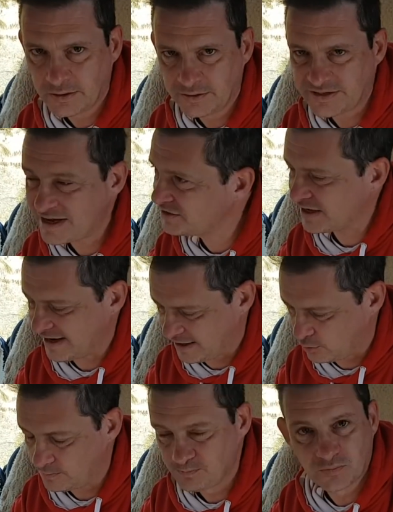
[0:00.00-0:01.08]
Dead
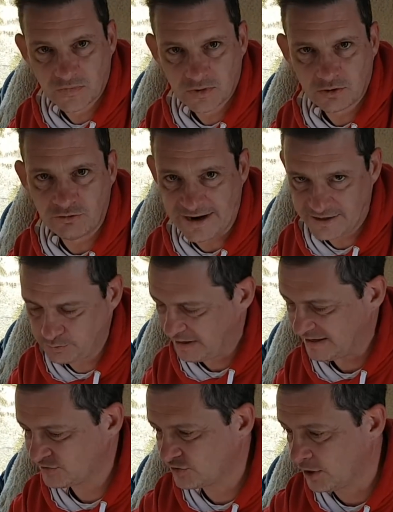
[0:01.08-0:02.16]
cow rice
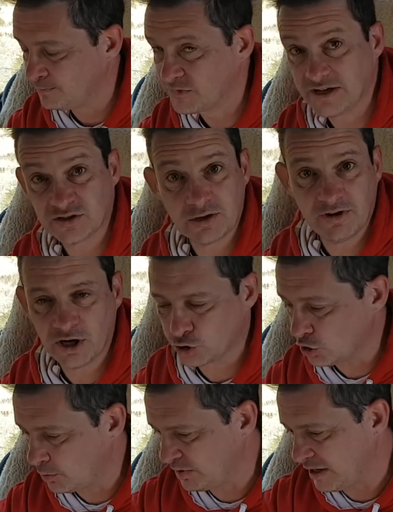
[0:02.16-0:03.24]
pasta. Let's give it a
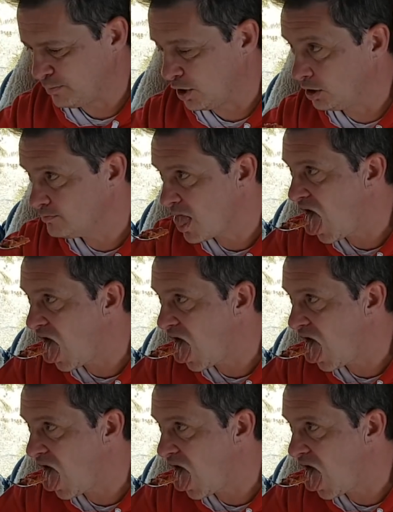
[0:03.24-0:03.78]
go, people.